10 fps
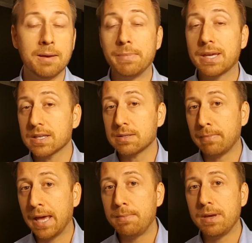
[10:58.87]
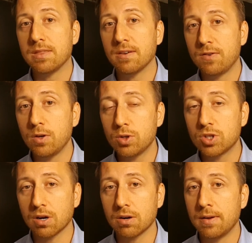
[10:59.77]
because maybe in the
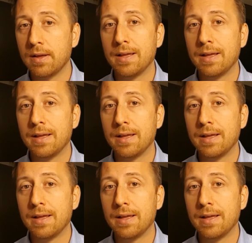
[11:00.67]
future